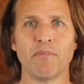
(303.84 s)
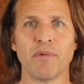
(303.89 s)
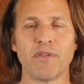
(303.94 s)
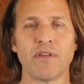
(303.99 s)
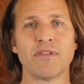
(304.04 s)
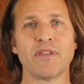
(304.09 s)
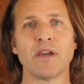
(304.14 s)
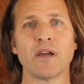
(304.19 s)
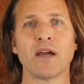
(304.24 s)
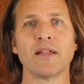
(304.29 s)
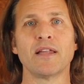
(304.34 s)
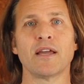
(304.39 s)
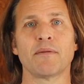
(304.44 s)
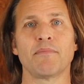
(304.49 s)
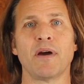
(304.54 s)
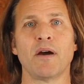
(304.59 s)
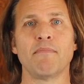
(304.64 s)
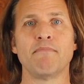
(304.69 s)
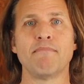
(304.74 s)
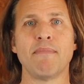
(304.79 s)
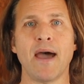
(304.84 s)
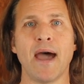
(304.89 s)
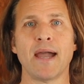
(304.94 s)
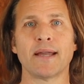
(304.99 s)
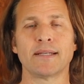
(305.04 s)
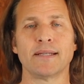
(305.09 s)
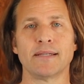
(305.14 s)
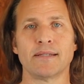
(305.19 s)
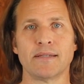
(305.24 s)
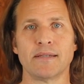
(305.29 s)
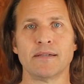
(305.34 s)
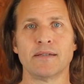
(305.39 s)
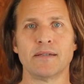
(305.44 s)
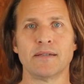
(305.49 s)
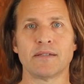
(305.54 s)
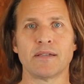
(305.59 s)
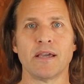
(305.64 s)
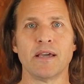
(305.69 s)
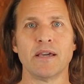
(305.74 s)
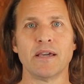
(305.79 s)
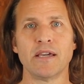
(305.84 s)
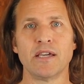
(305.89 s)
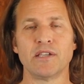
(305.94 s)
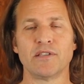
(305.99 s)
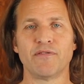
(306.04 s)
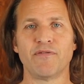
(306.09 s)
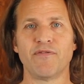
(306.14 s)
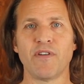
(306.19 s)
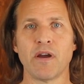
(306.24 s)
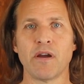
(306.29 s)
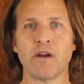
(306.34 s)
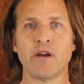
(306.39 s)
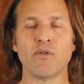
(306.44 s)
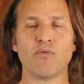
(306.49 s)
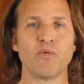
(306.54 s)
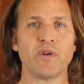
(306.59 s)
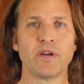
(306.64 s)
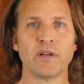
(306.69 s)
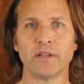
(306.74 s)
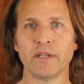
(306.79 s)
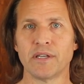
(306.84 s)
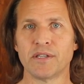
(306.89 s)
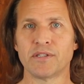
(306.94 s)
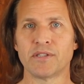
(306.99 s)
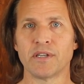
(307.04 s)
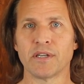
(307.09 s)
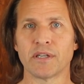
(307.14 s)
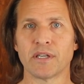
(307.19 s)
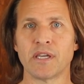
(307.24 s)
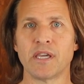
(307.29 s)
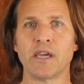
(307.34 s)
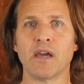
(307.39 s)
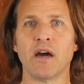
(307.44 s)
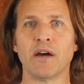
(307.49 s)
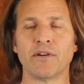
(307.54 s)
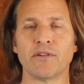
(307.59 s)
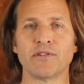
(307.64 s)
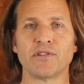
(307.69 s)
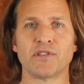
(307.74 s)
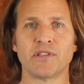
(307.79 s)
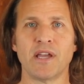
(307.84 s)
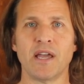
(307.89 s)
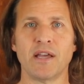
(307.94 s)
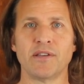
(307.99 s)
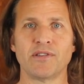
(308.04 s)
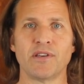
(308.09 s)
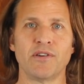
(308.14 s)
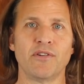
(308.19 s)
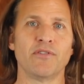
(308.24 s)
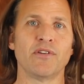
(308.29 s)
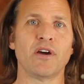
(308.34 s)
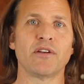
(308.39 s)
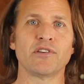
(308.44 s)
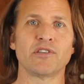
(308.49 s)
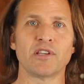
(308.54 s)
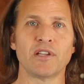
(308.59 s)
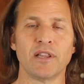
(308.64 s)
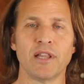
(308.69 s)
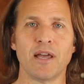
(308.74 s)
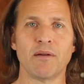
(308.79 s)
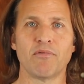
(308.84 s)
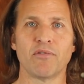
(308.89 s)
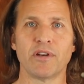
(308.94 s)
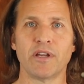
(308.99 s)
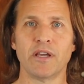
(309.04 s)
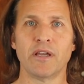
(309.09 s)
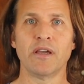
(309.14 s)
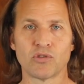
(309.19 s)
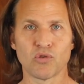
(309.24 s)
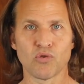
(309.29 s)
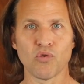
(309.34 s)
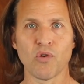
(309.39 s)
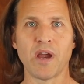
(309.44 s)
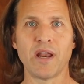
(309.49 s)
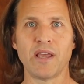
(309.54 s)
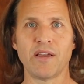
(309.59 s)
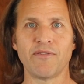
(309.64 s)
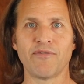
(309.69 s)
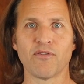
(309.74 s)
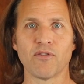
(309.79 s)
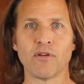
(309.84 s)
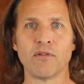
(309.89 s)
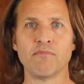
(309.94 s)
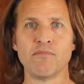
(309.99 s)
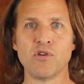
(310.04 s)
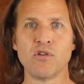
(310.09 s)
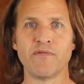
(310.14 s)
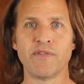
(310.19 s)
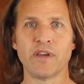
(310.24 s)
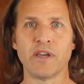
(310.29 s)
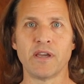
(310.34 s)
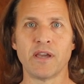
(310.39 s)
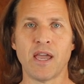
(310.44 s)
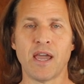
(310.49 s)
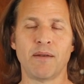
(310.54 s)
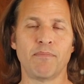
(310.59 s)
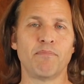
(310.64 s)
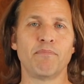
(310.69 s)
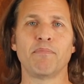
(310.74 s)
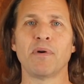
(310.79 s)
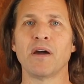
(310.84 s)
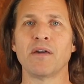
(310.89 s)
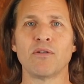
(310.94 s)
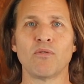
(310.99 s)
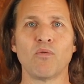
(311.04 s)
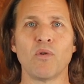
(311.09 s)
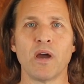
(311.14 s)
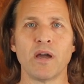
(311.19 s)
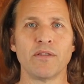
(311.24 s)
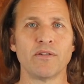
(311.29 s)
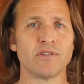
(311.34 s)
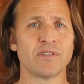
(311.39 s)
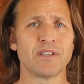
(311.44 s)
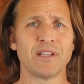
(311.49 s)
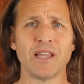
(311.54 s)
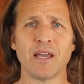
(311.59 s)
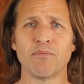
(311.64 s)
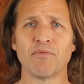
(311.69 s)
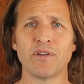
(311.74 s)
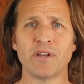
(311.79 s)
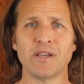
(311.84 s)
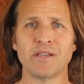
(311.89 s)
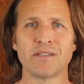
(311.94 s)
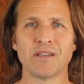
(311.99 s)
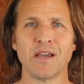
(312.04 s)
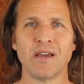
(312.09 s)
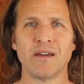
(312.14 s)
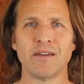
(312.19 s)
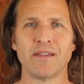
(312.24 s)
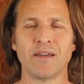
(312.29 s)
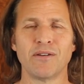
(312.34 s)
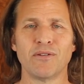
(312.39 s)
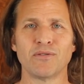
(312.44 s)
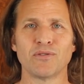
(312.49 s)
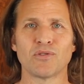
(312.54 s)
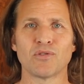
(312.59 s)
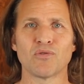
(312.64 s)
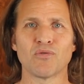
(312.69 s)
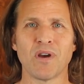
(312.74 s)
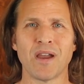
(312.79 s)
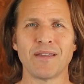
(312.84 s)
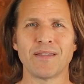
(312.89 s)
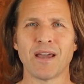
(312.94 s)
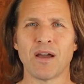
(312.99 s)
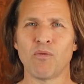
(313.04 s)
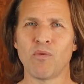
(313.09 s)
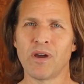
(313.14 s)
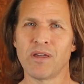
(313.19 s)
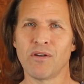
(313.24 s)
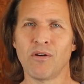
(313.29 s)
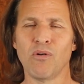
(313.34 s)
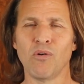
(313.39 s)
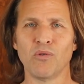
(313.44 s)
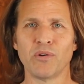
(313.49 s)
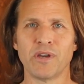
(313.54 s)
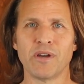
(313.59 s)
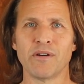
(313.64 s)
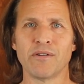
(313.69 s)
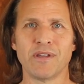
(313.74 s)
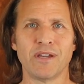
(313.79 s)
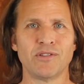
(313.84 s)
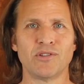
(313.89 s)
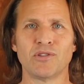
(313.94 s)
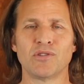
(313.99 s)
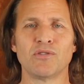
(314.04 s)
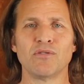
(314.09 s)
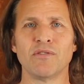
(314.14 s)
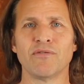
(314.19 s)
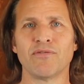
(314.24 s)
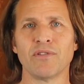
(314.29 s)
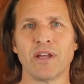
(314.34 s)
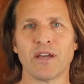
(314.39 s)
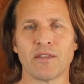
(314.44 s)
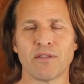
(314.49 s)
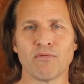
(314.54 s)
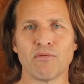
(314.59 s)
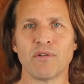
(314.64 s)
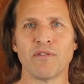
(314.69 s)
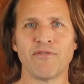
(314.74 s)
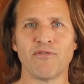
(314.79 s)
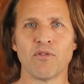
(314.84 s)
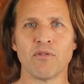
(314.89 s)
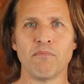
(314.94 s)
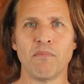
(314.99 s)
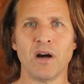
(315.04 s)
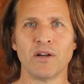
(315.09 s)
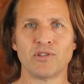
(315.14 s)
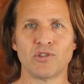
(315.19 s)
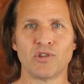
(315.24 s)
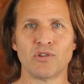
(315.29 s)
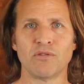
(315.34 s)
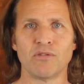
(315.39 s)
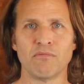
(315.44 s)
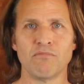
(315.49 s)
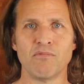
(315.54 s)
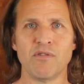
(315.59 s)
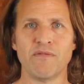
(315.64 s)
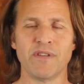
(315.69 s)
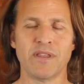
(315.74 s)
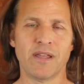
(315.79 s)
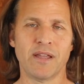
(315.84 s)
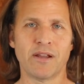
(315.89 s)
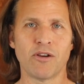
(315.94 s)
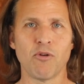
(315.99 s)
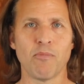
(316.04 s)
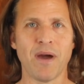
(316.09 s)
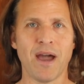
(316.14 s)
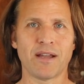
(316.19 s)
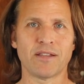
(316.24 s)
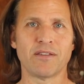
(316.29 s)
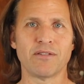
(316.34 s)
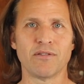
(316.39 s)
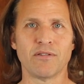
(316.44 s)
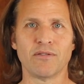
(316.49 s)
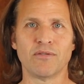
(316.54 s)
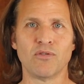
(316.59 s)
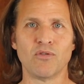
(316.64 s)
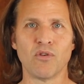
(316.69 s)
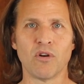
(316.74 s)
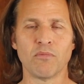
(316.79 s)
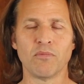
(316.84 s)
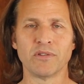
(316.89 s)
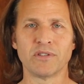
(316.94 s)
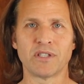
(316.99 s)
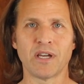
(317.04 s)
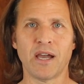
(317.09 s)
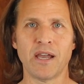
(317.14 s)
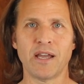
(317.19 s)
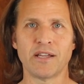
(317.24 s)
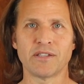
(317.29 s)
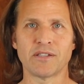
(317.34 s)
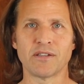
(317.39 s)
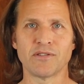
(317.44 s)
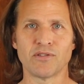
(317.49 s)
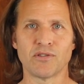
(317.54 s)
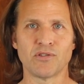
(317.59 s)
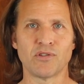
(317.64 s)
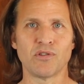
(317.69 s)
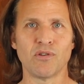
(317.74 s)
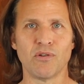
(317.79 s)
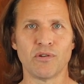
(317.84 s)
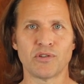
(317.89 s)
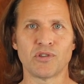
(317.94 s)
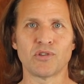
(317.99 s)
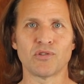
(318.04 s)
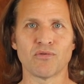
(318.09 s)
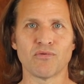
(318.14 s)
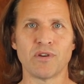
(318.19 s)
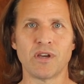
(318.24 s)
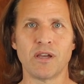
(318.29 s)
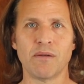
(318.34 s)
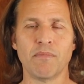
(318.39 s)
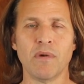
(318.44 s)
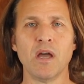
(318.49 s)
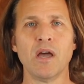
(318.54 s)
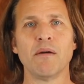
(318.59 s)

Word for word: But the thing I like about Magnus is he's very realistic. He understands that you're not a celebrity training for a movie. And by the way, the celebrities, they don't train that way the whole year. They just do it for like 3 or 4 months, shoot the movie, and then they go back to their normal diets because they're so extreme.